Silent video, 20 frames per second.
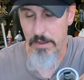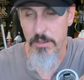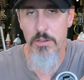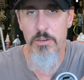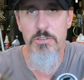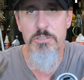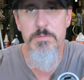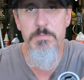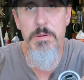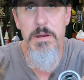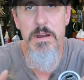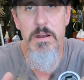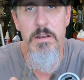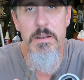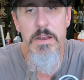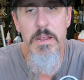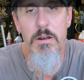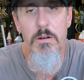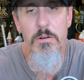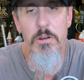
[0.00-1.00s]
I used a pair of
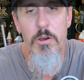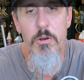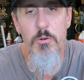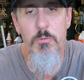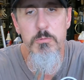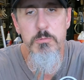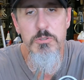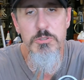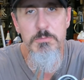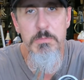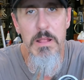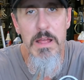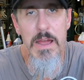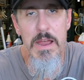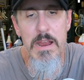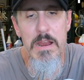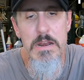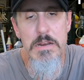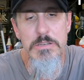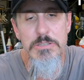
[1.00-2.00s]
needle nose
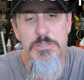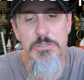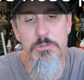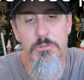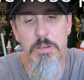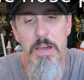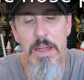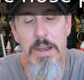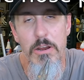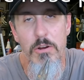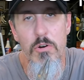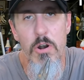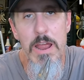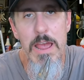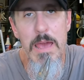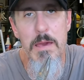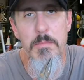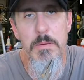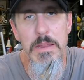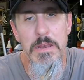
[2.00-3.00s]
pliers to kind of
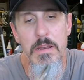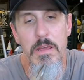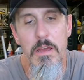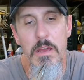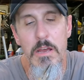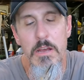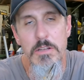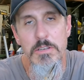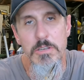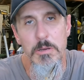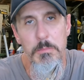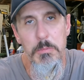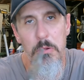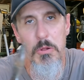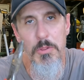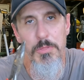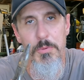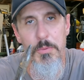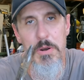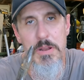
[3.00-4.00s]
grab it to
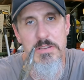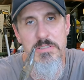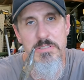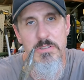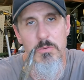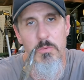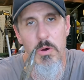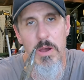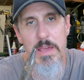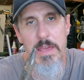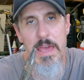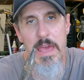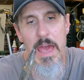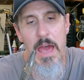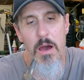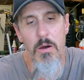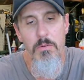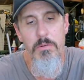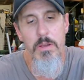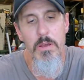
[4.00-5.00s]
pull it the rest of the way
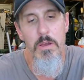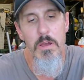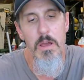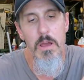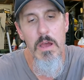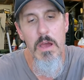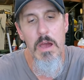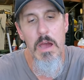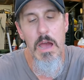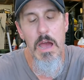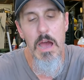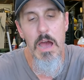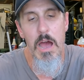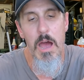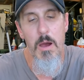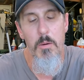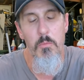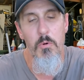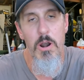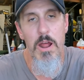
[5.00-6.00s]
out.
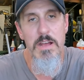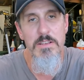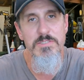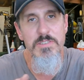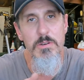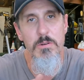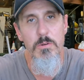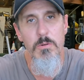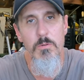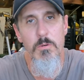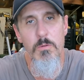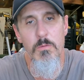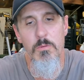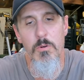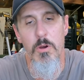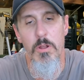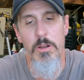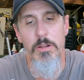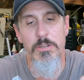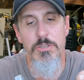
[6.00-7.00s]
Um, we're also
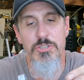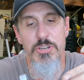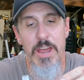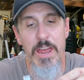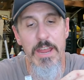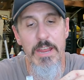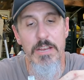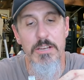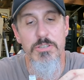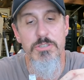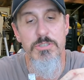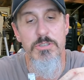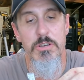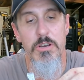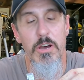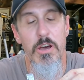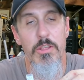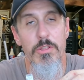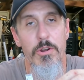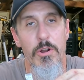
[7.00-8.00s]
going to change
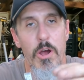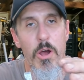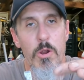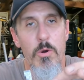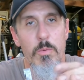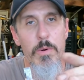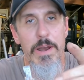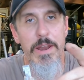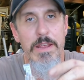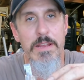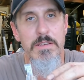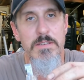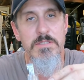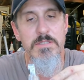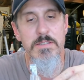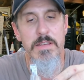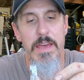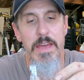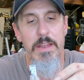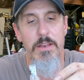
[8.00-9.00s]
the other
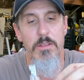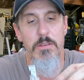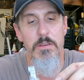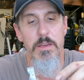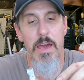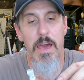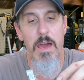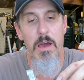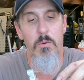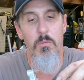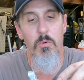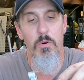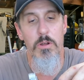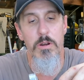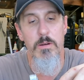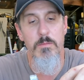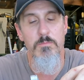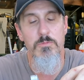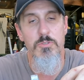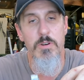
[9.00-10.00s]
O-rings that you got.
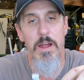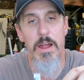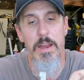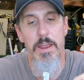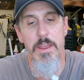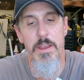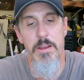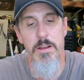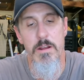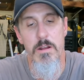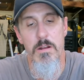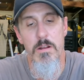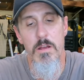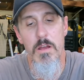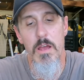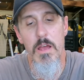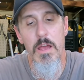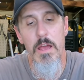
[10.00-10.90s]
One of them's right here